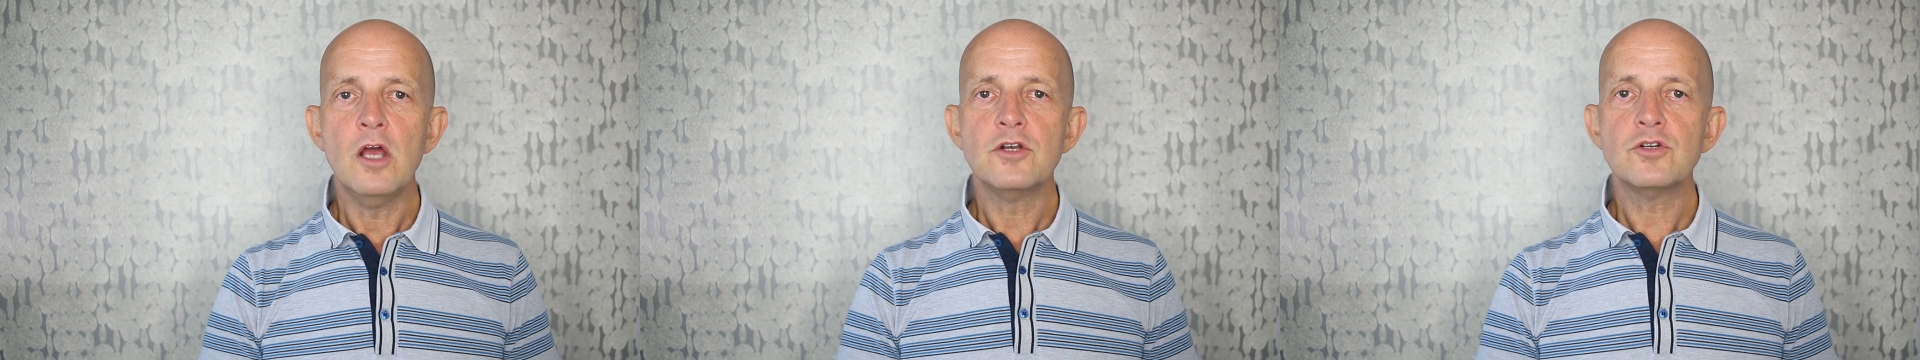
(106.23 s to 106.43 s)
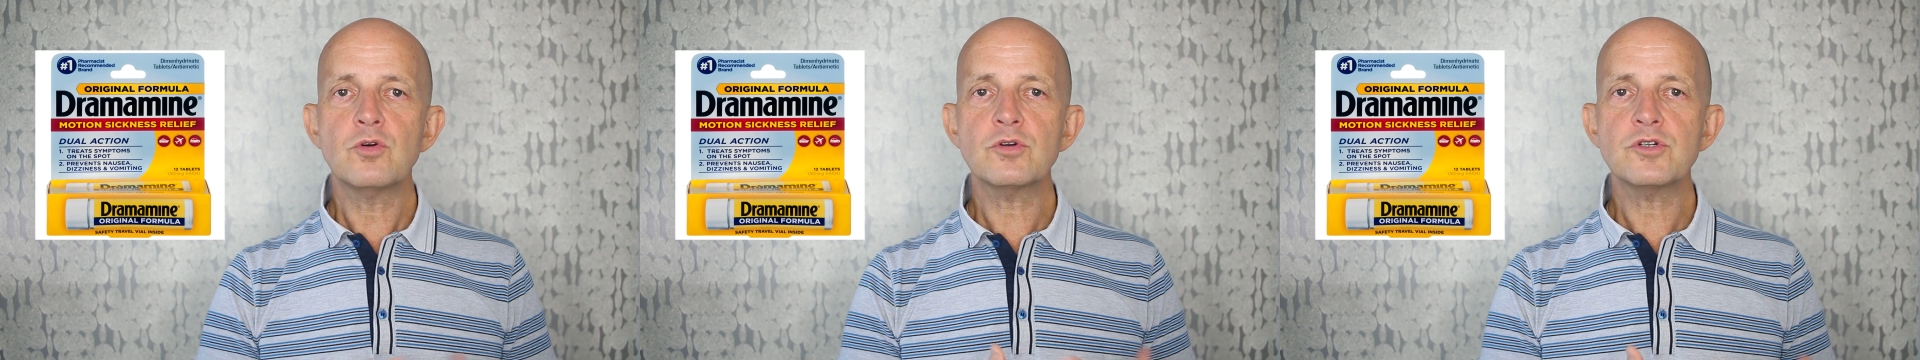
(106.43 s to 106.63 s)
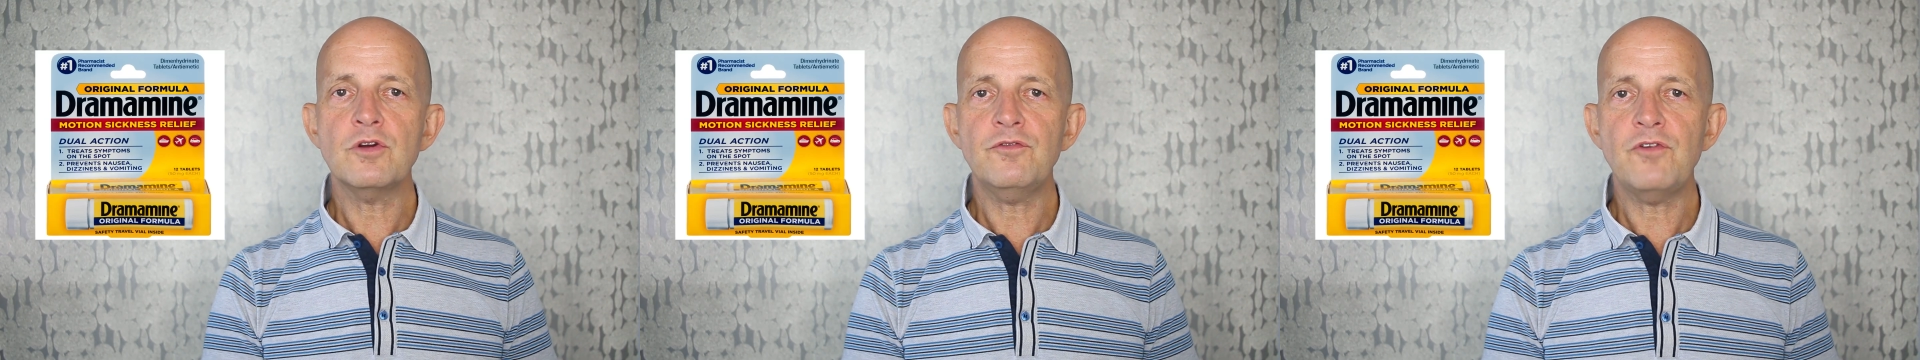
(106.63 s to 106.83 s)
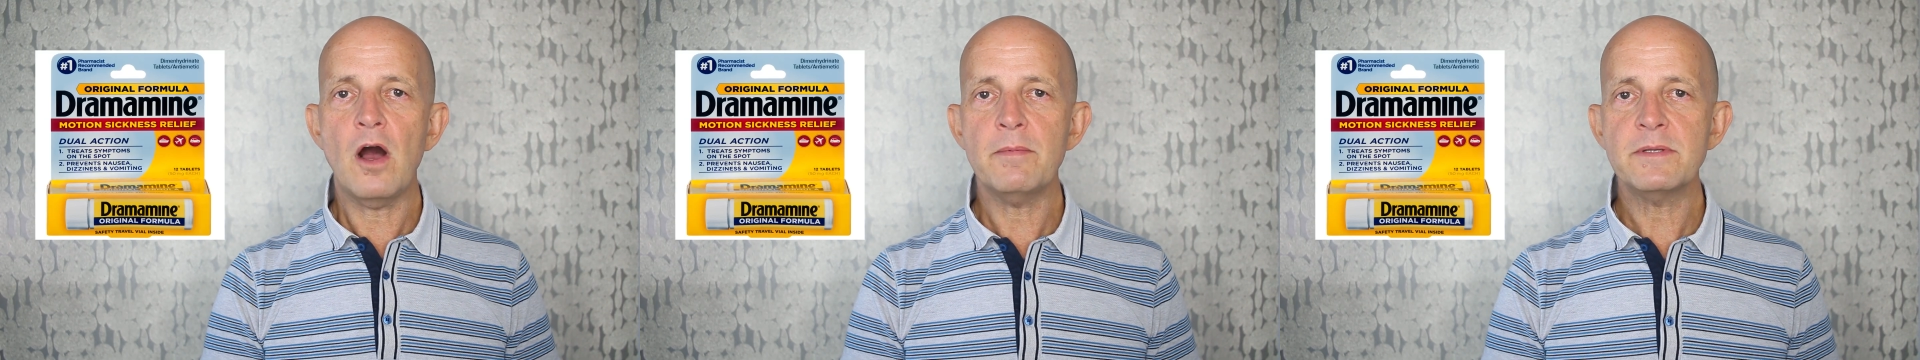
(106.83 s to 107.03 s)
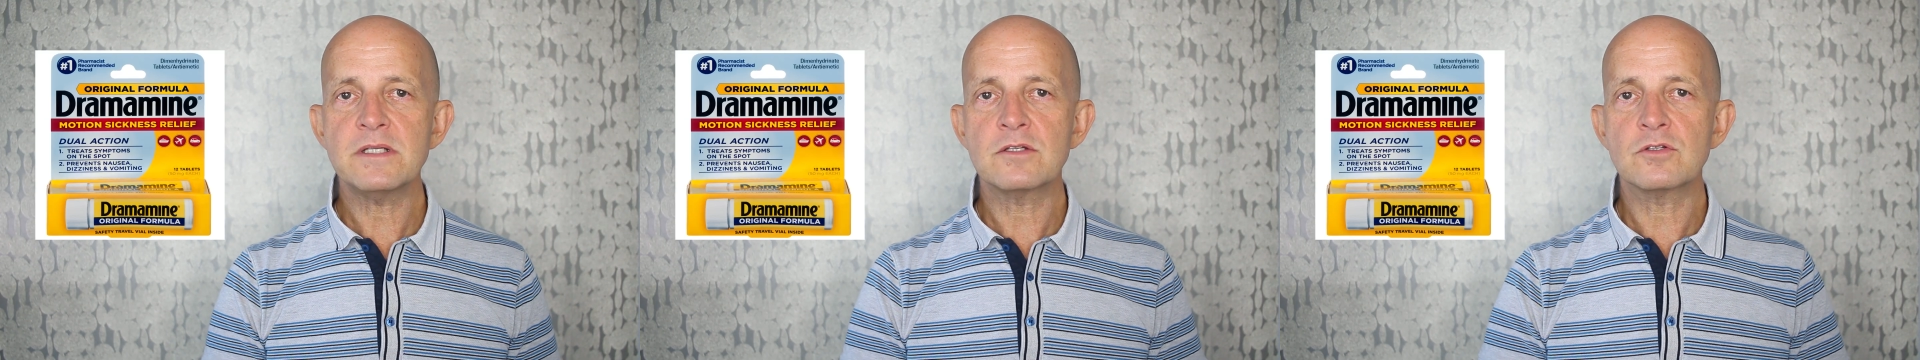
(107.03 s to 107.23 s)
talk to your
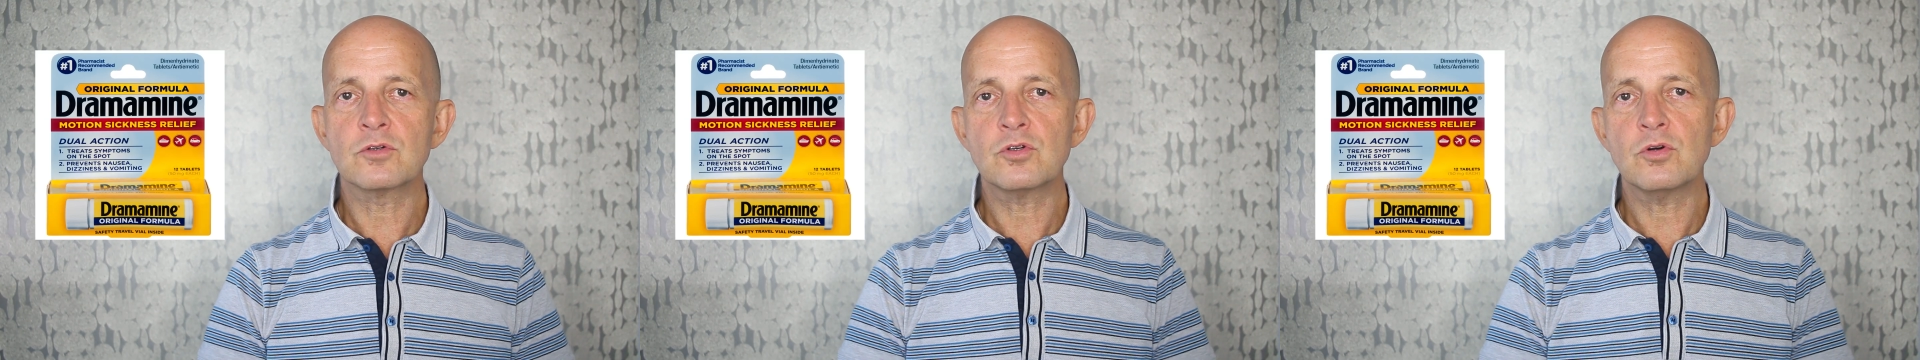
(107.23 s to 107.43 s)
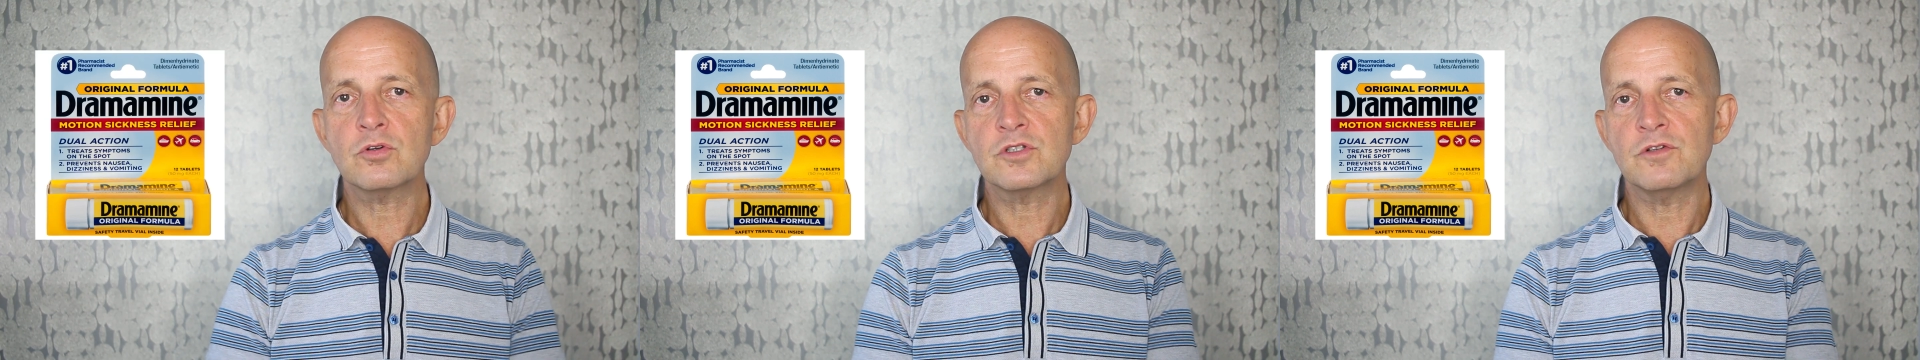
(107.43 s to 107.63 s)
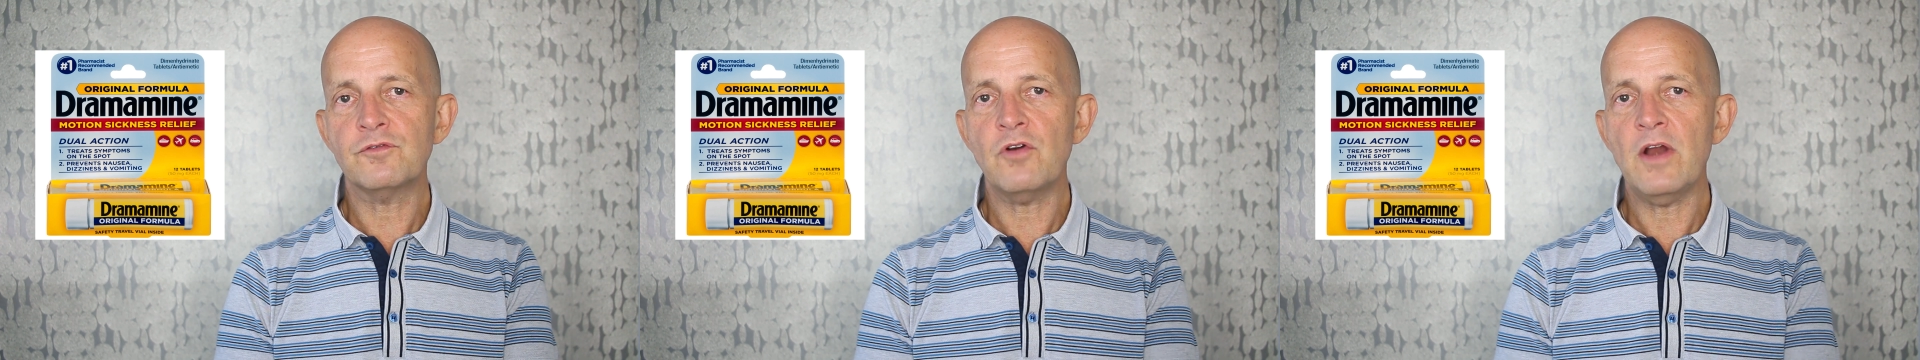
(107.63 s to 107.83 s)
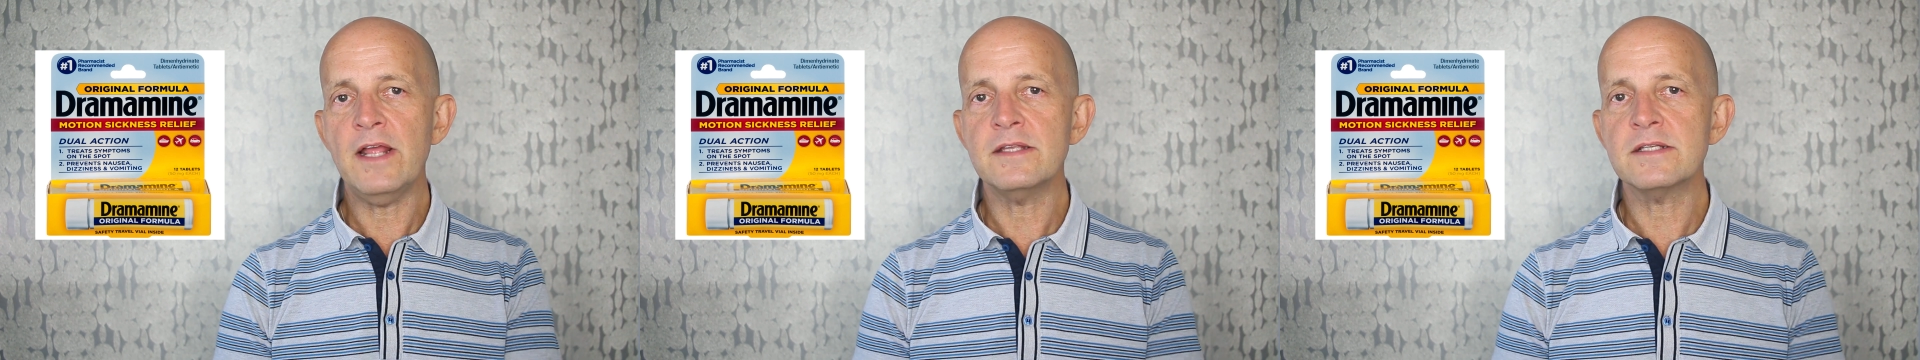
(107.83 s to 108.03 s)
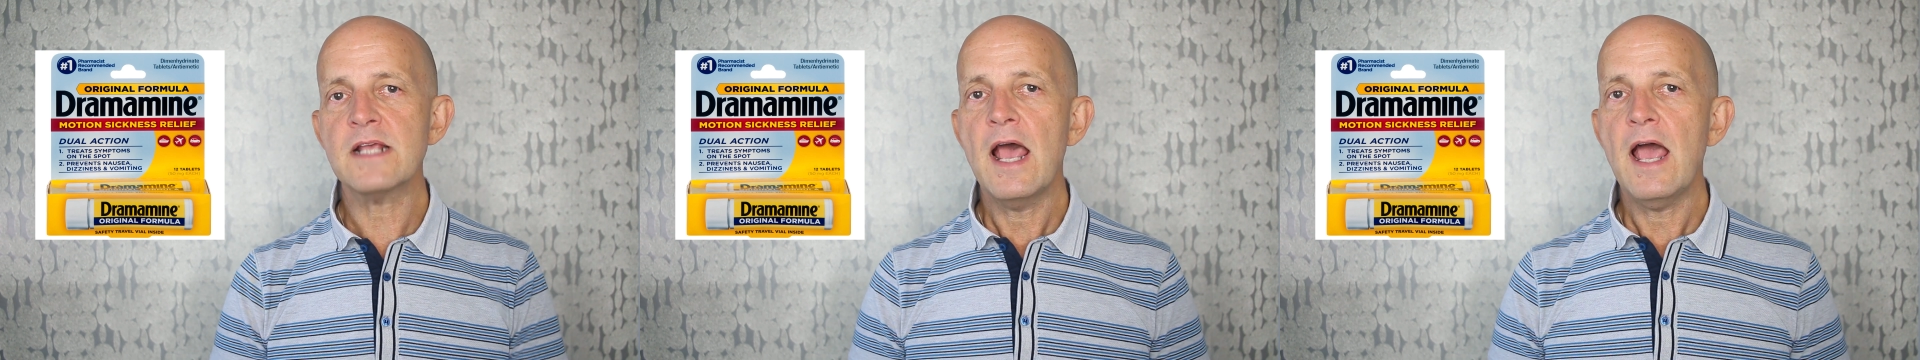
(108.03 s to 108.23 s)
pharmacist or talk to
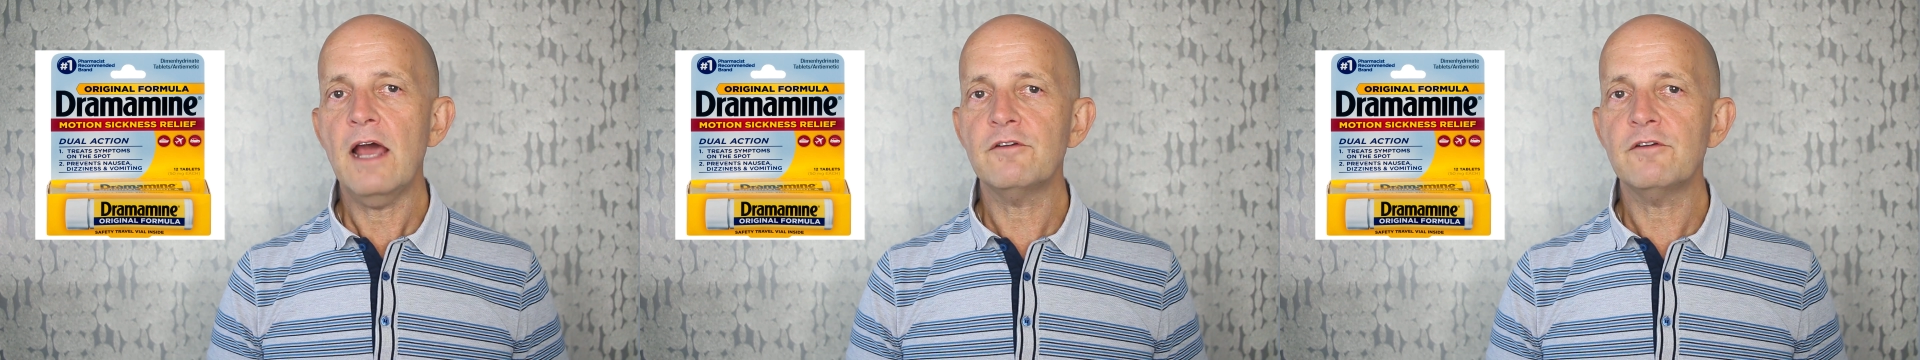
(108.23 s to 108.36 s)
friends